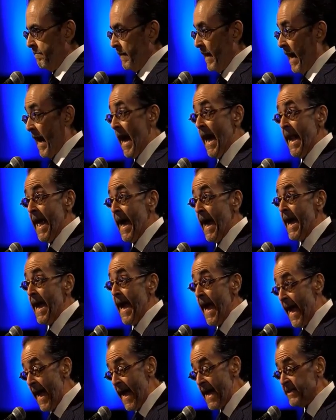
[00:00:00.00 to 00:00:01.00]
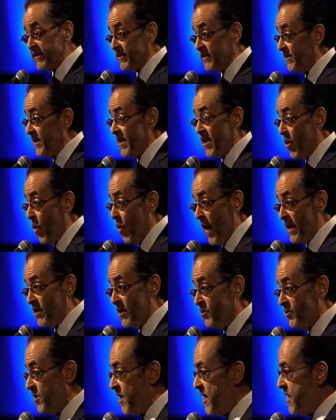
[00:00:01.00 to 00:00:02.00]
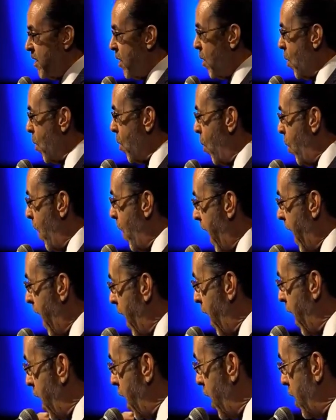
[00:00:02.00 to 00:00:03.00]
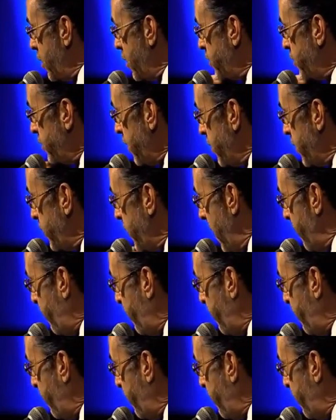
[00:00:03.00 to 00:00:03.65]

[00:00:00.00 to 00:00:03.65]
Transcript: And I asked the question, where's the